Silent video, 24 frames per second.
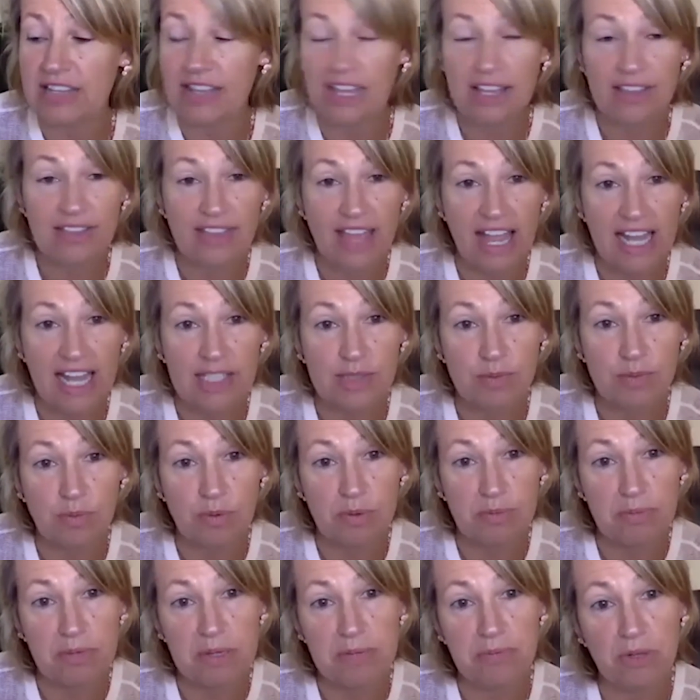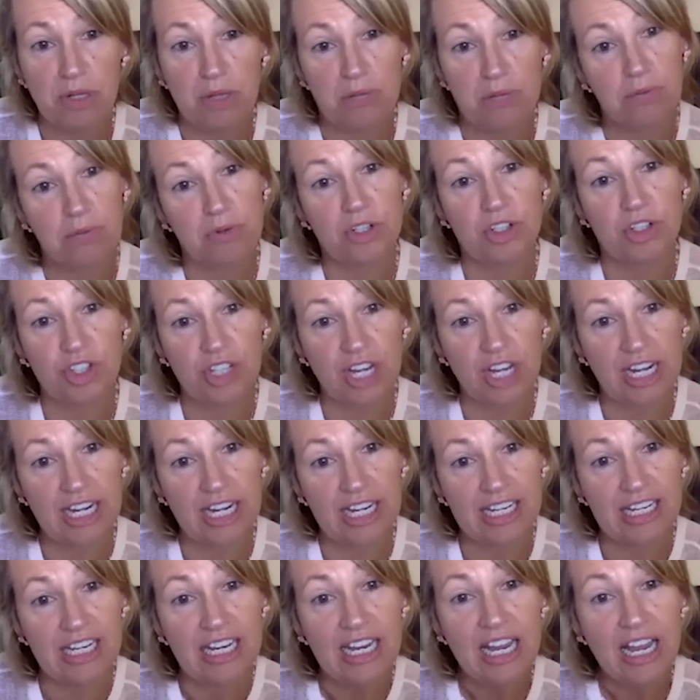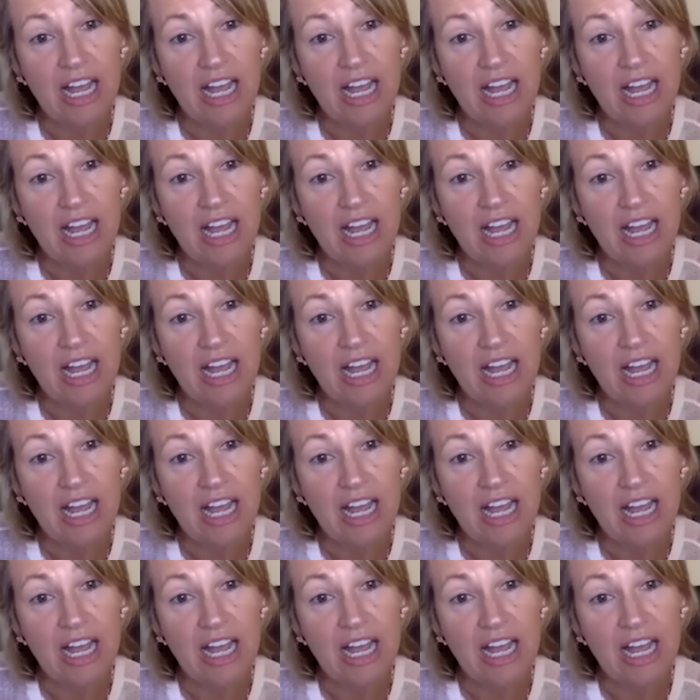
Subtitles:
that that's what people appreciated,